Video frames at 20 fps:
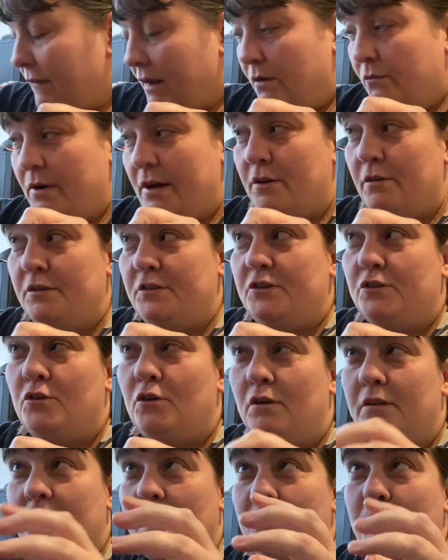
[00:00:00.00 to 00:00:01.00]
we're going to
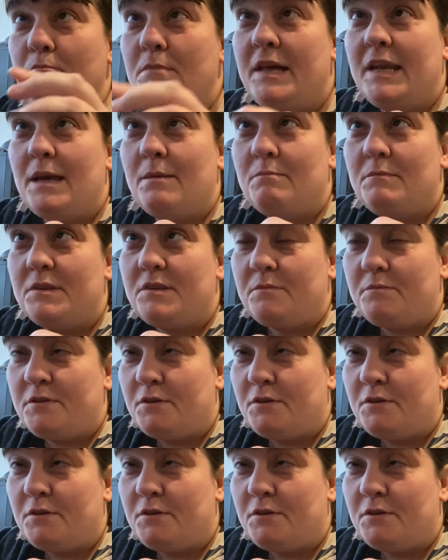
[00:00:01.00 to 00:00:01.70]
call them minims.